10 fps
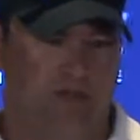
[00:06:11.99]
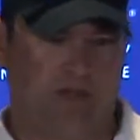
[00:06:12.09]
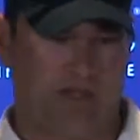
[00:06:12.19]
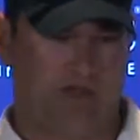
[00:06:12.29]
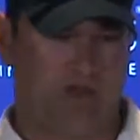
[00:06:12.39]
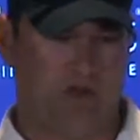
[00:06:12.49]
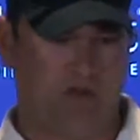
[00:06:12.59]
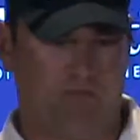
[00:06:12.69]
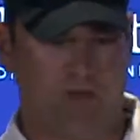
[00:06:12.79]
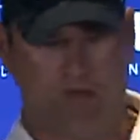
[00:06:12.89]
I think we are
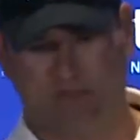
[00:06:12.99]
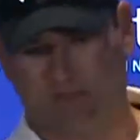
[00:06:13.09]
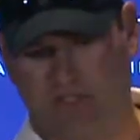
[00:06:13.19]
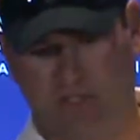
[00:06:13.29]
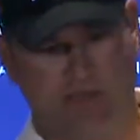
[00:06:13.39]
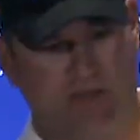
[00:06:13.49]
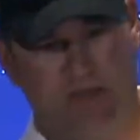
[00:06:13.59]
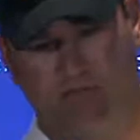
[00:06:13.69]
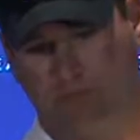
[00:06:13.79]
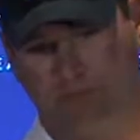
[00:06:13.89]
progressively getting
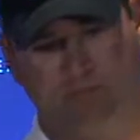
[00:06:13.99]
him better